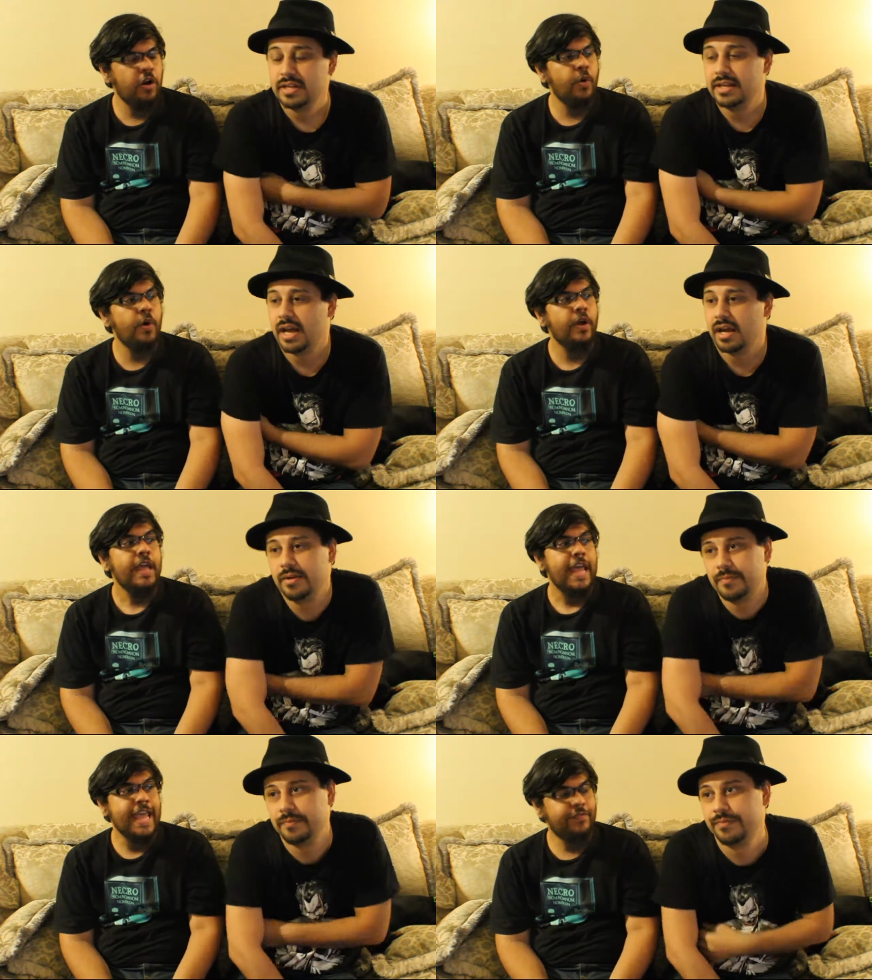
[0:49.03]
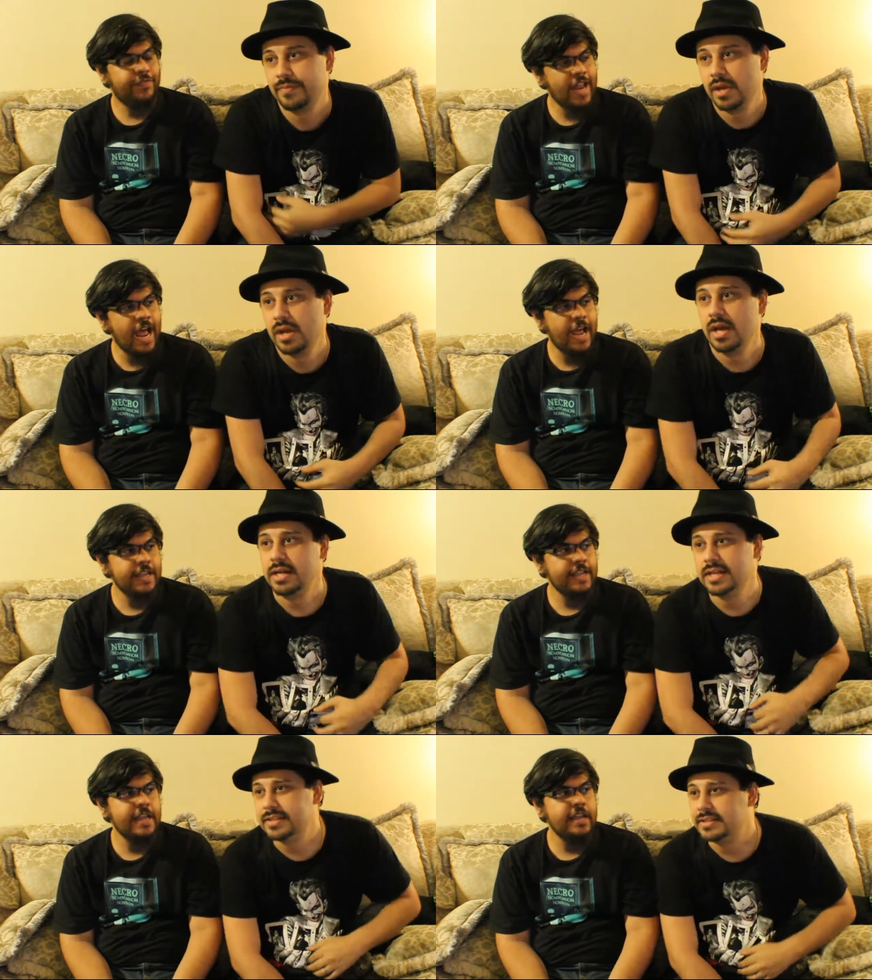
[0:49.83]
Speaker 1: Yeah, if not,
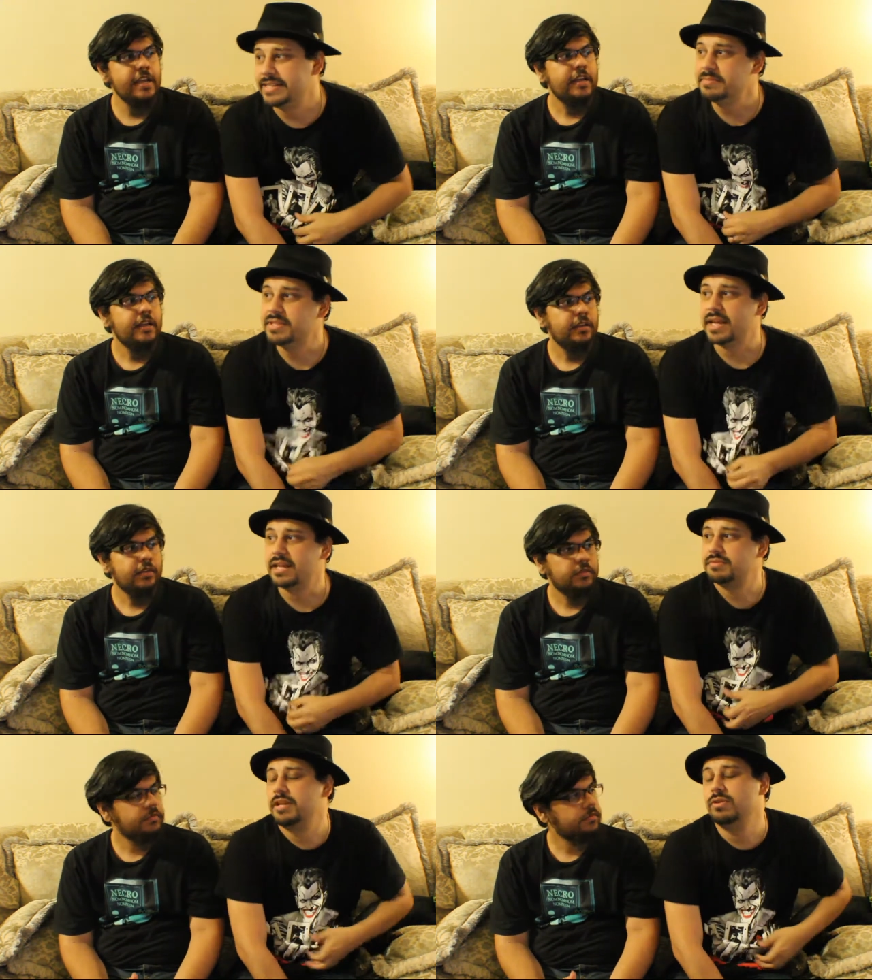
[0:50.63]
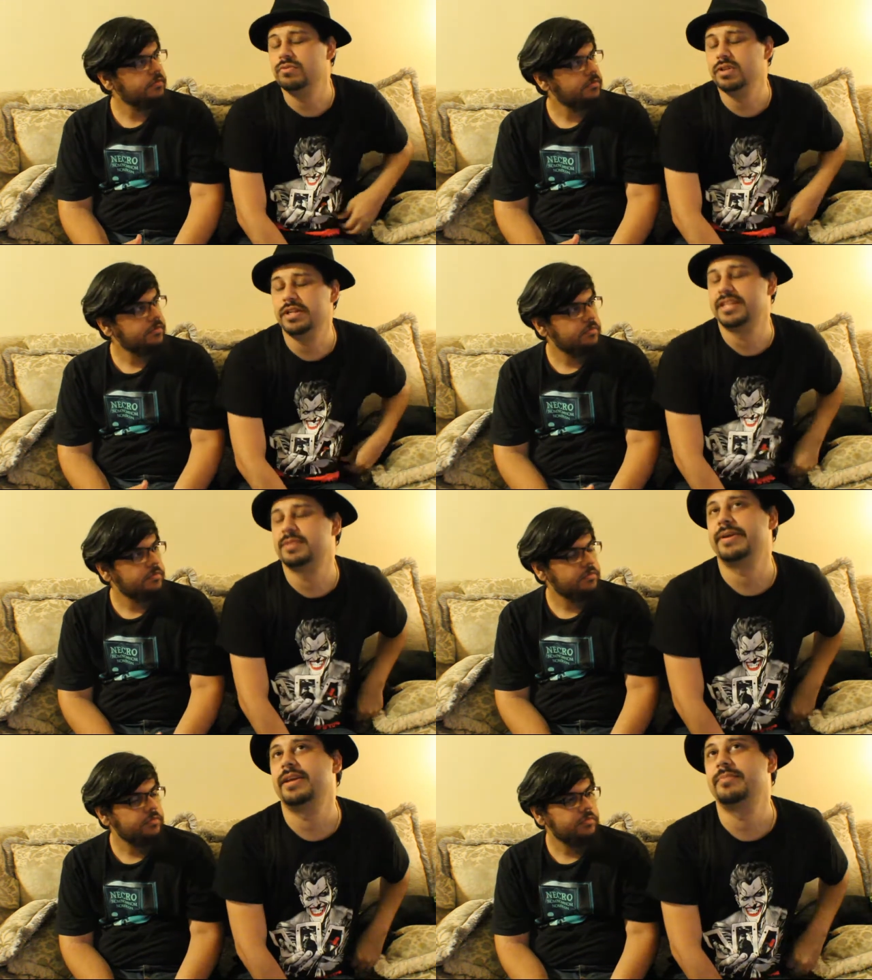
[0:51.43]
because it seems like they don't really
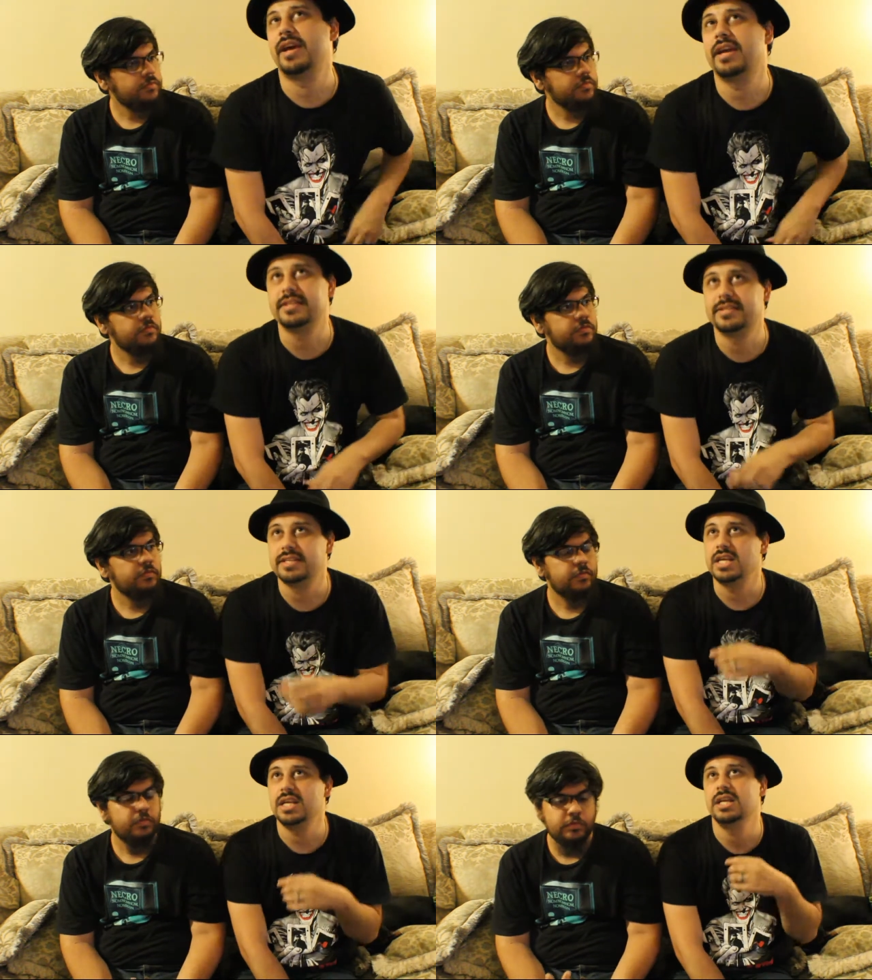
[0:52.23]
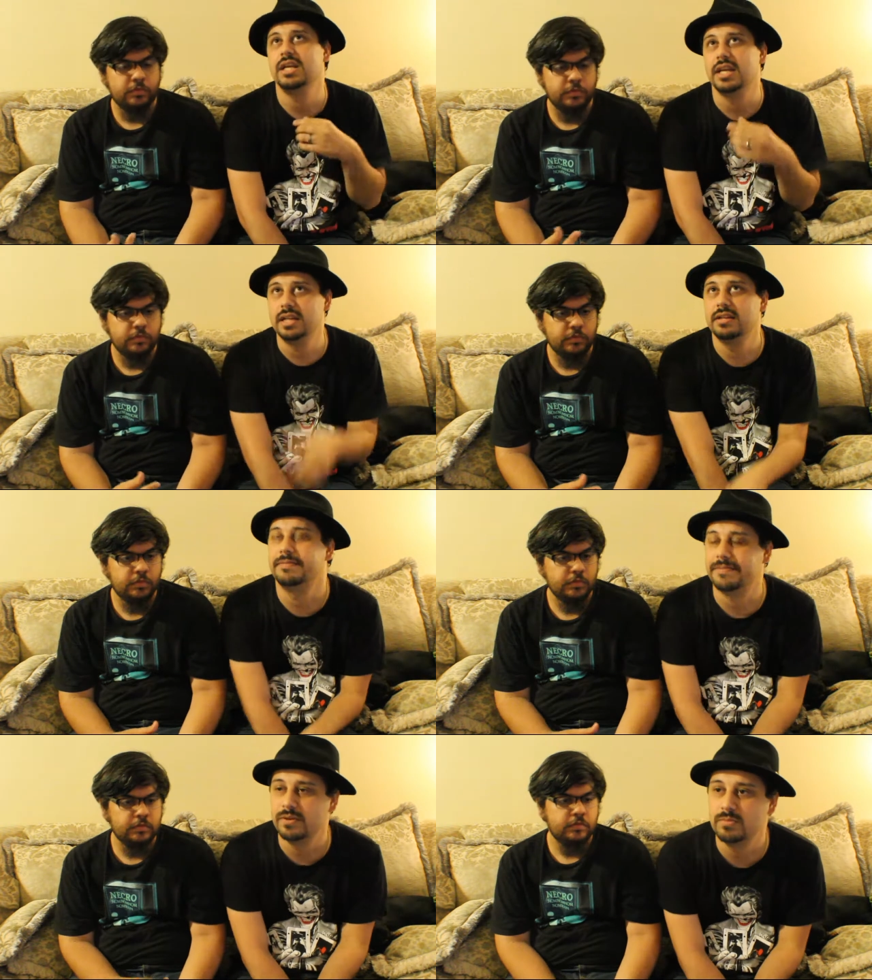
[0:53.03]
explain it, but I could see in the
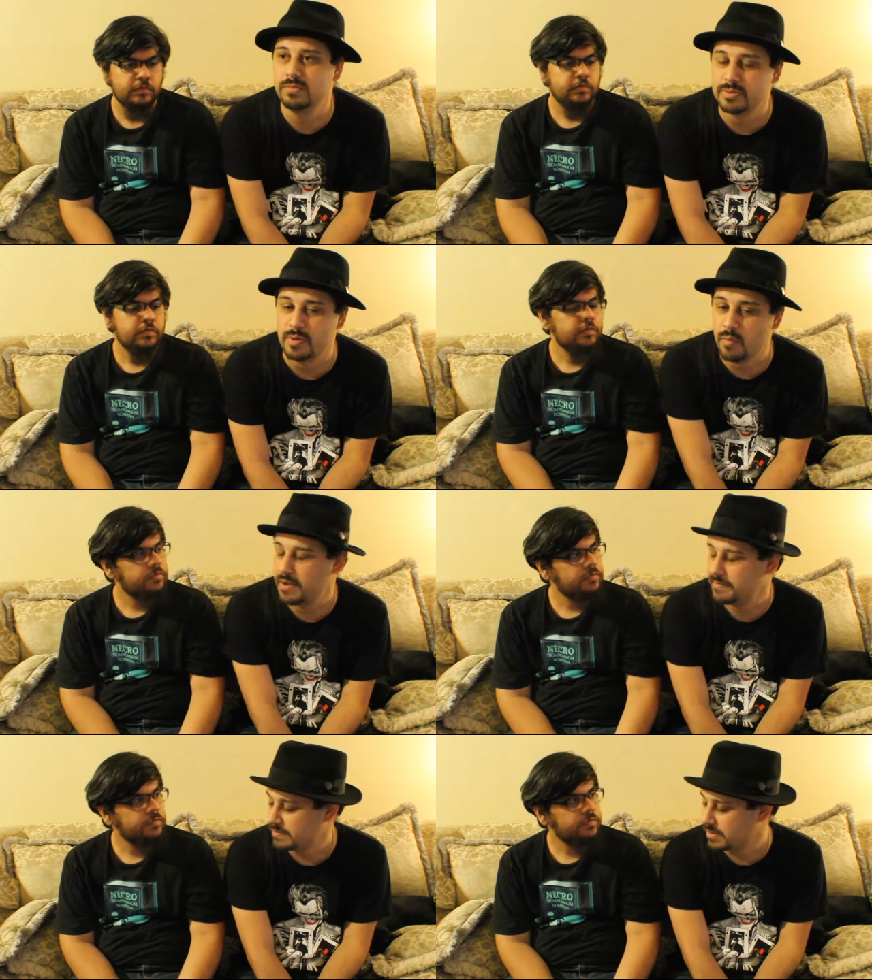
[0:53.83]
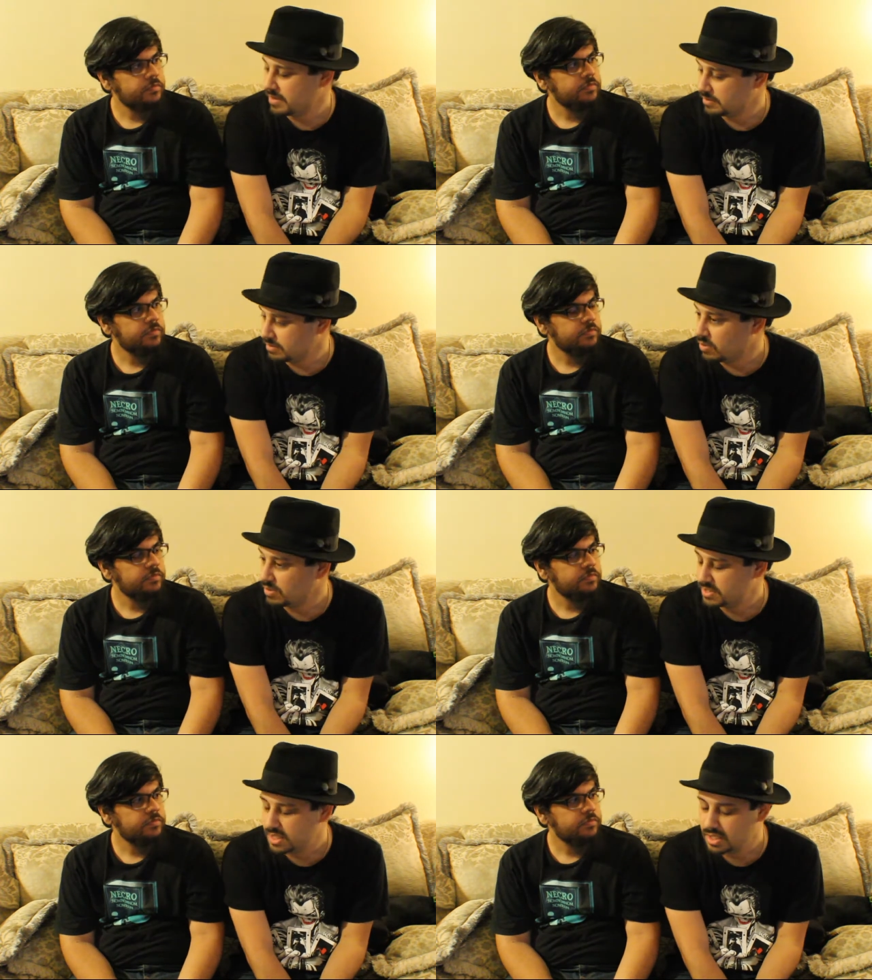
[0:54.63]
film because my wife uh,
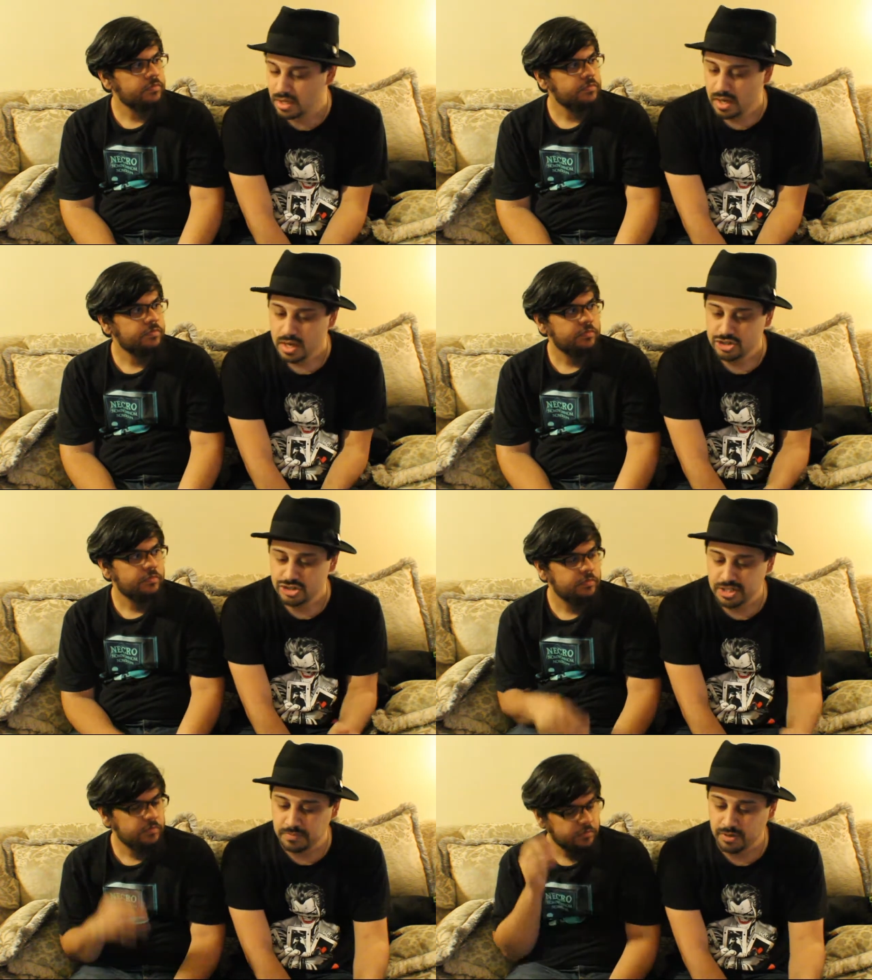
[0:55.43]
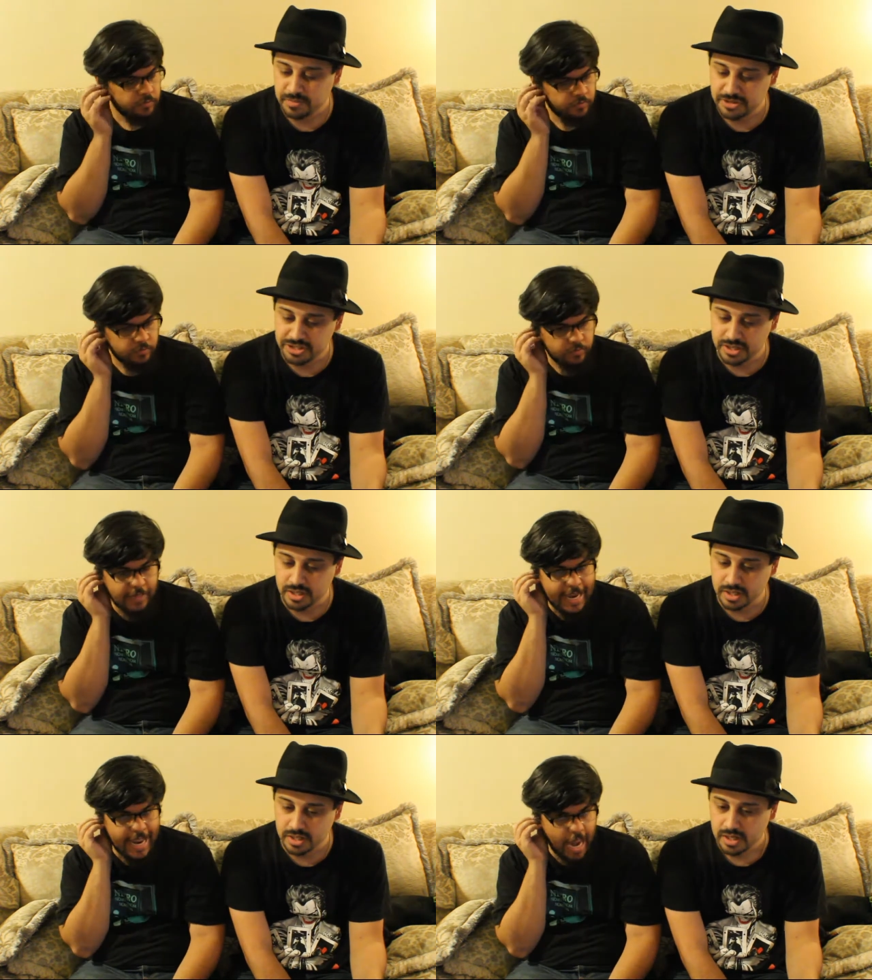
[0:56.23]
noticed it. She pretty much
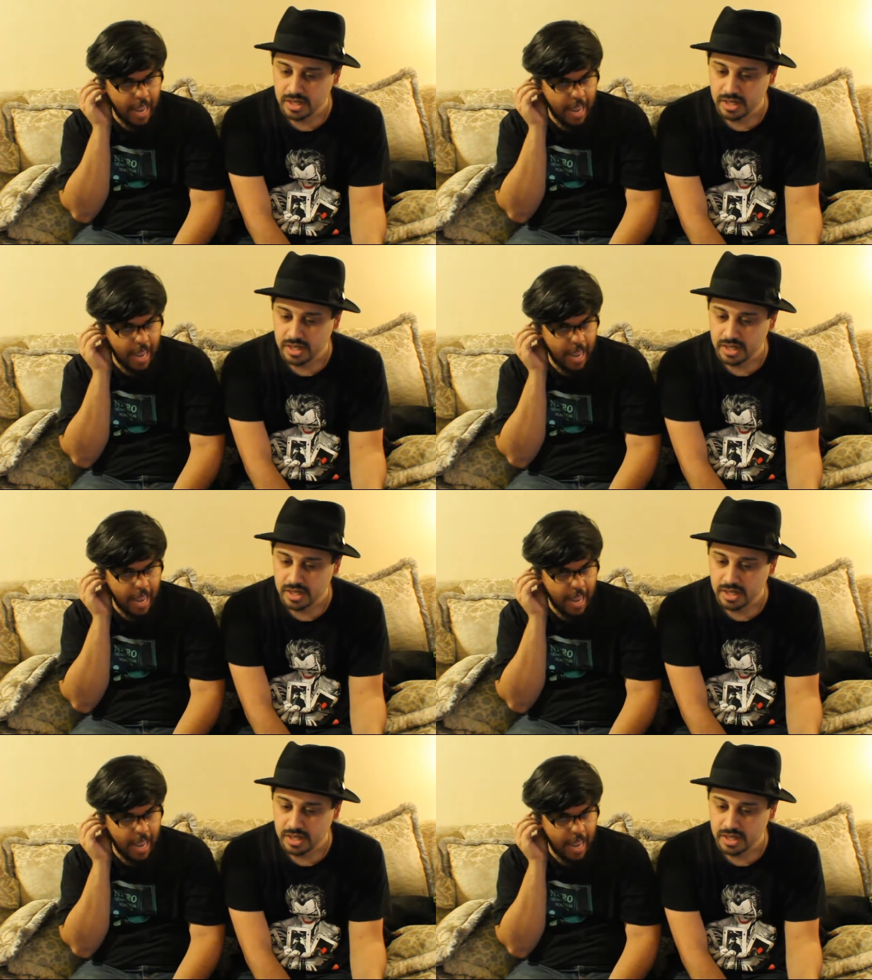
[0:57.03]
uh,